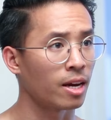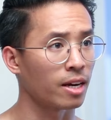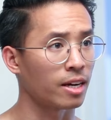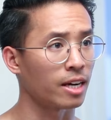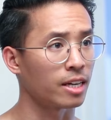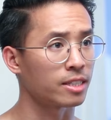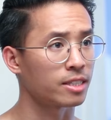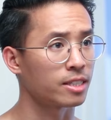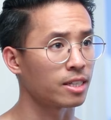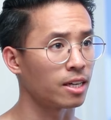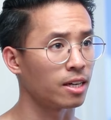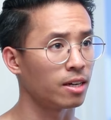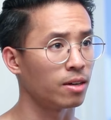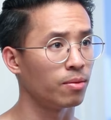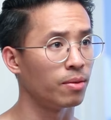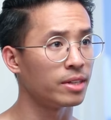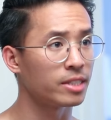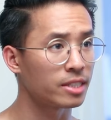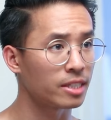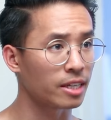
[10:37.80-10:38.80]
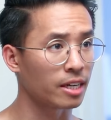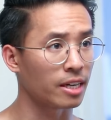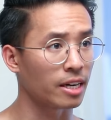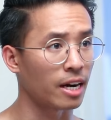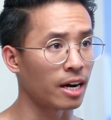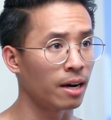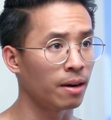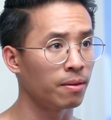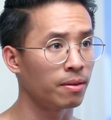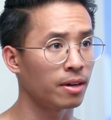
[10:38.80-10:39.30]
I guess uh, rinsing it
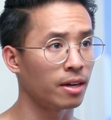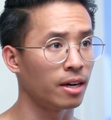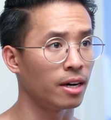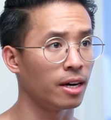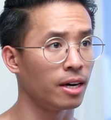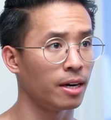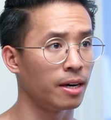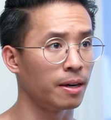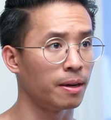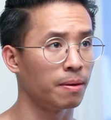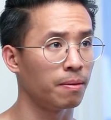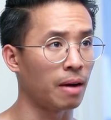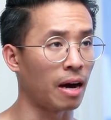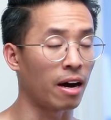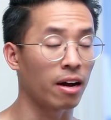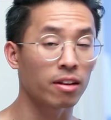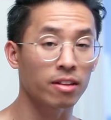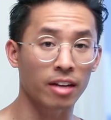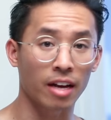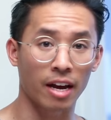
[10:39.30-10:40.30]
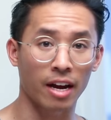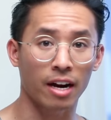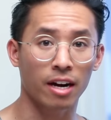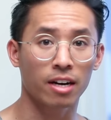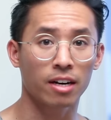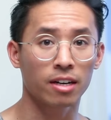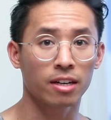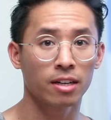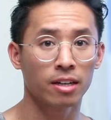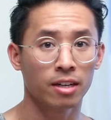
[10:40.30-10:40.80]
out, uh, out of the
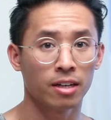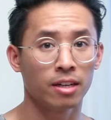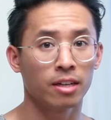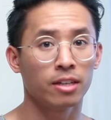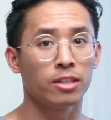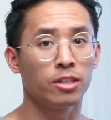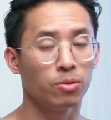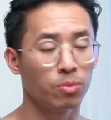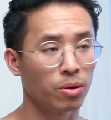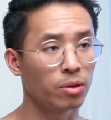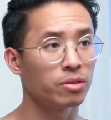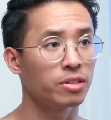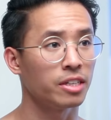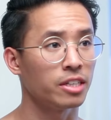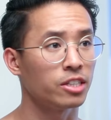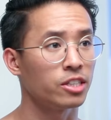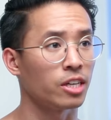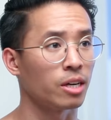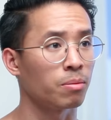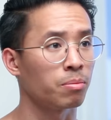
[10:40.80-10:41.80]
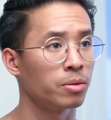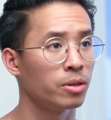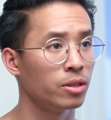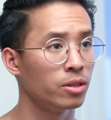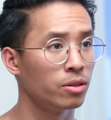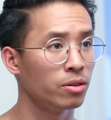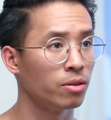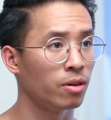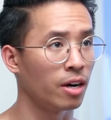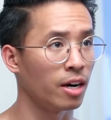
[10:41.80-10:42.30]
hair, you will need
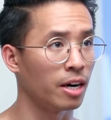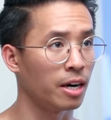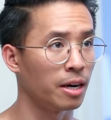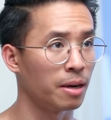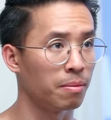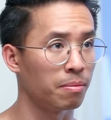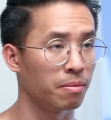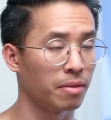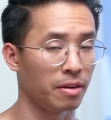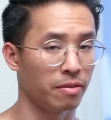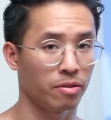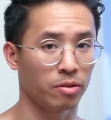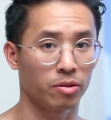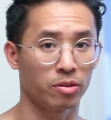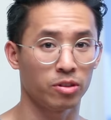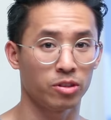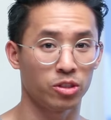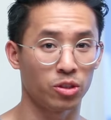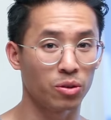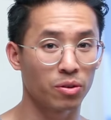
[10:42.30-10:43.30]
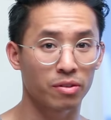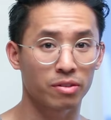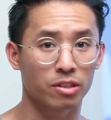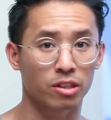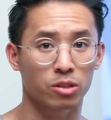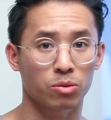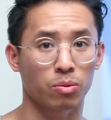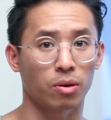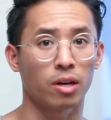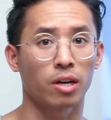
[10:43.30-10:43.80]
shampoo. Um, if you do with
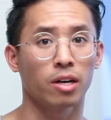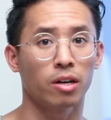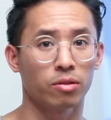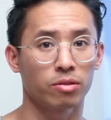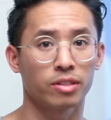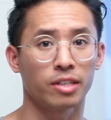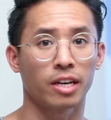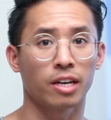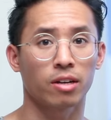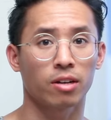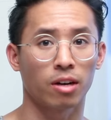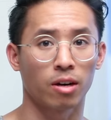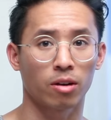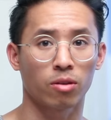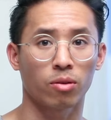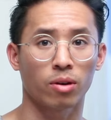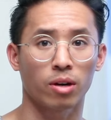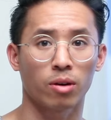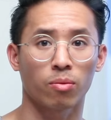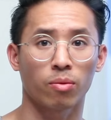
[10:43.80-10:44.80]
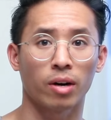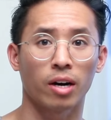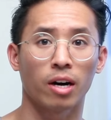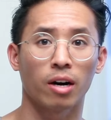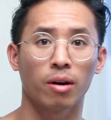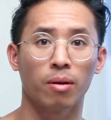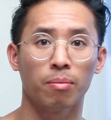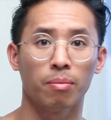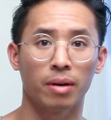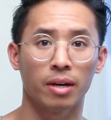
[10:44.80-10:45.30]
just water, it'll take uh, quite a
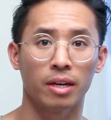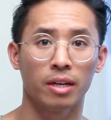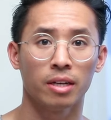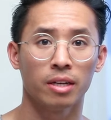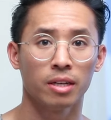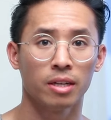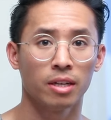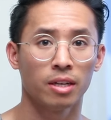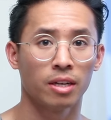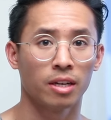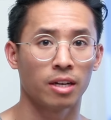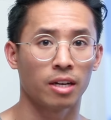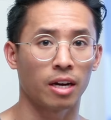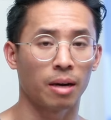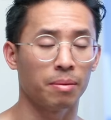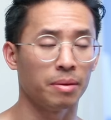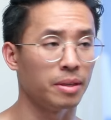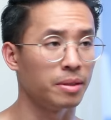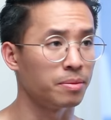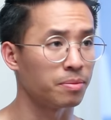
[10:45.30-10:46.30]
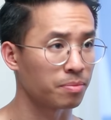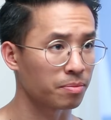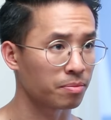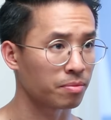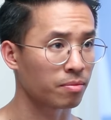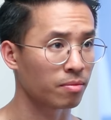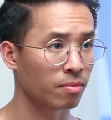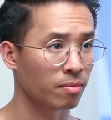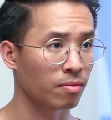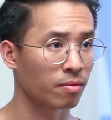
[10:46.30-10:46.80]
while, but I mean,
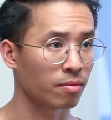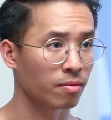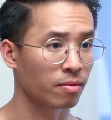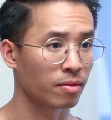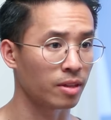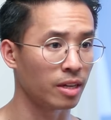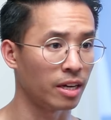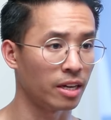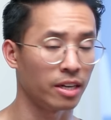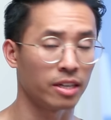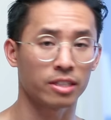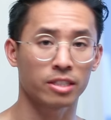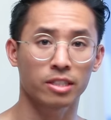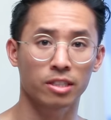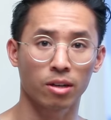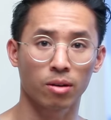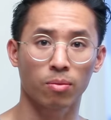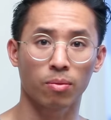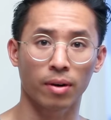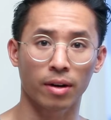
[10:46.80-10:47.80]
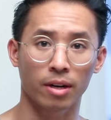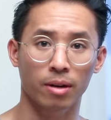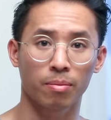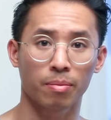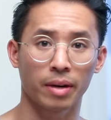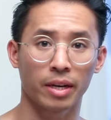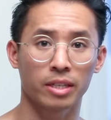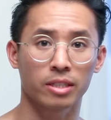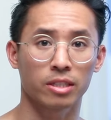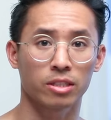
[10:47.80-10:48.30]
it is still
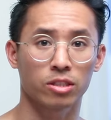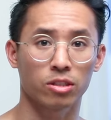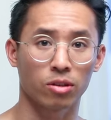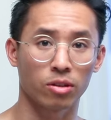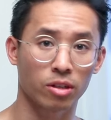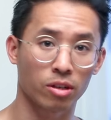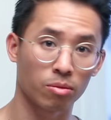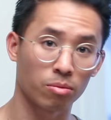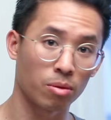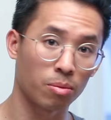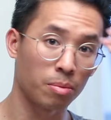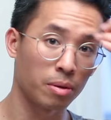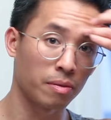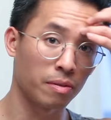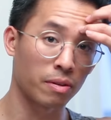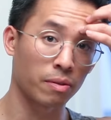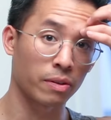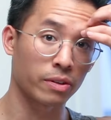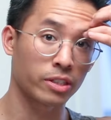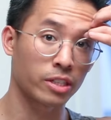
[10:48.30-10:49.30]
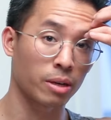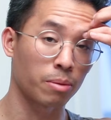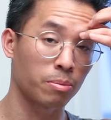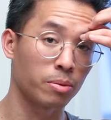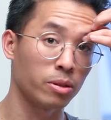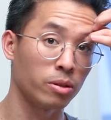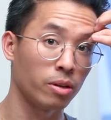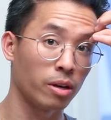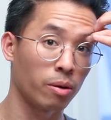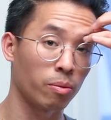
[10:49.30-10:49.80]
water-based, and so you can remove it with
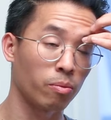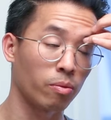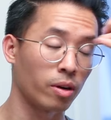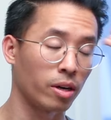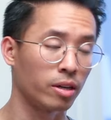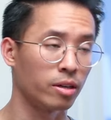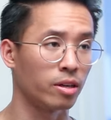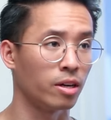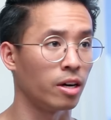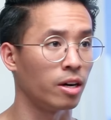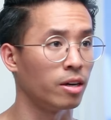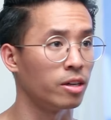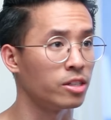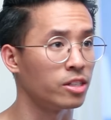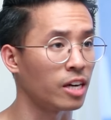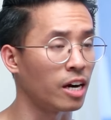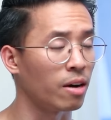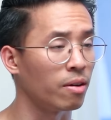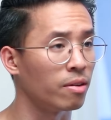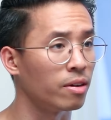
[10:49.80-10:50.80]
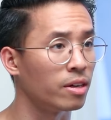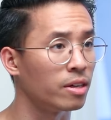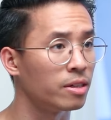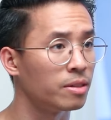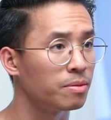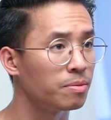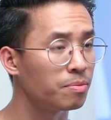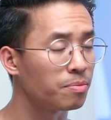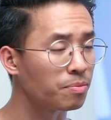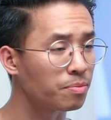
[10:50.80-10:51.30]
shampoo in one uh, shower.